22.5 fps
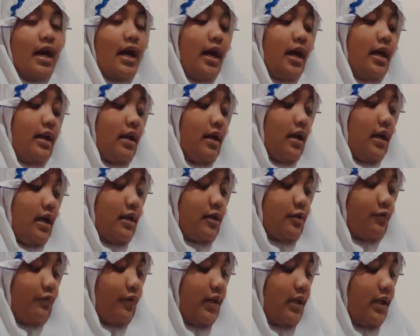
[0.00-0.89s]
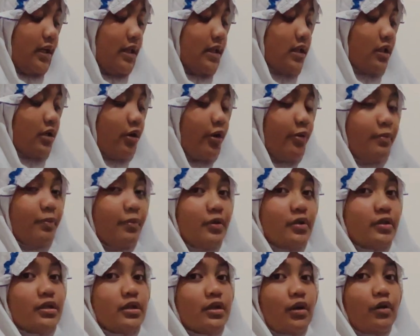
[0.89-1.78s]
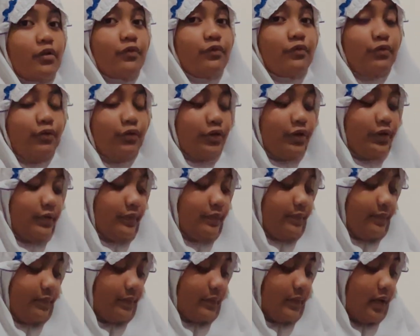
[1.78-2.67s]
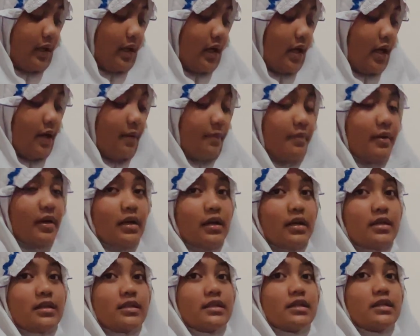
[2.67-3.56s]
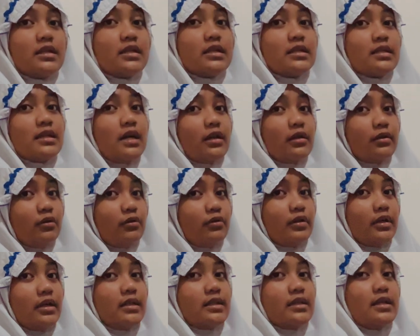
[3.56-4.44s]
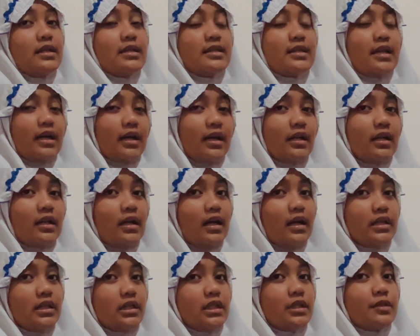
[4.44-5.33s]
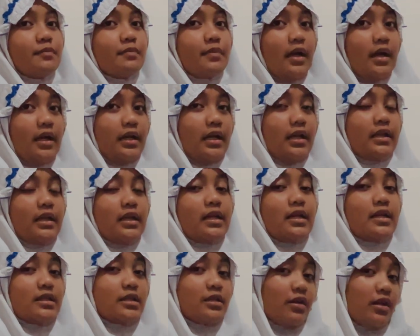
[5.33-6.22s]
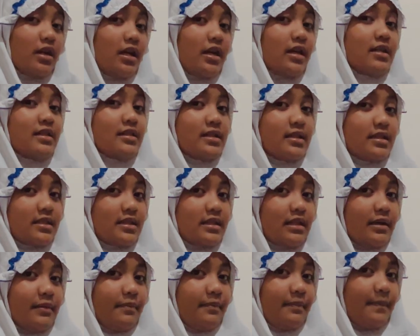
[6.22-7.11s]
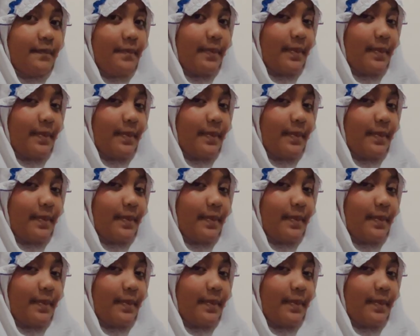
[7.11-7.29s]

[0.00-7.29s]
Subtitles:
And the last one is compost your food, because Saturn is the second largest planet in the solar system.